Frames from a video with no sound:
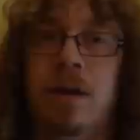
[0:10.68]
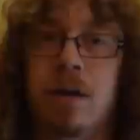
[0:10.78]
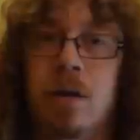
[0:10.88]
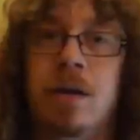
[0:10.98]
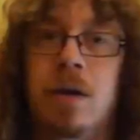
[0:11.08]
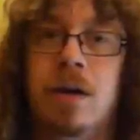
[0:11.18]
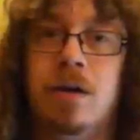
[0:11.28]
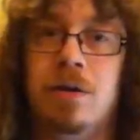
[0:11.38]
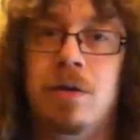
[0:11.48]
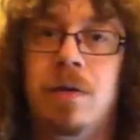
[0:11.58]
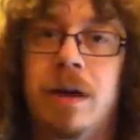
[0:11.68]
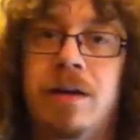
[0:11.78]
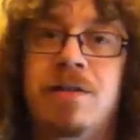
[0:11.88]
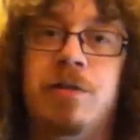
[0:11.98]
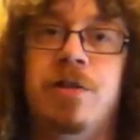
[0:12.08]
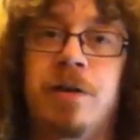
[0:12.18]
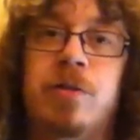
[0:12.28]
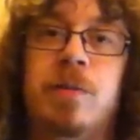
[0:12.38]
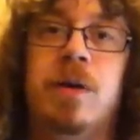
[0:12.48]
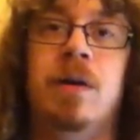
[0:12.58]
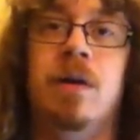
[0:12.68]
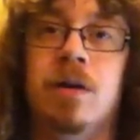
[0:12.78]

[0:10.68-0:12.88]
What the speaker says: Hello, ladies and gentlemen.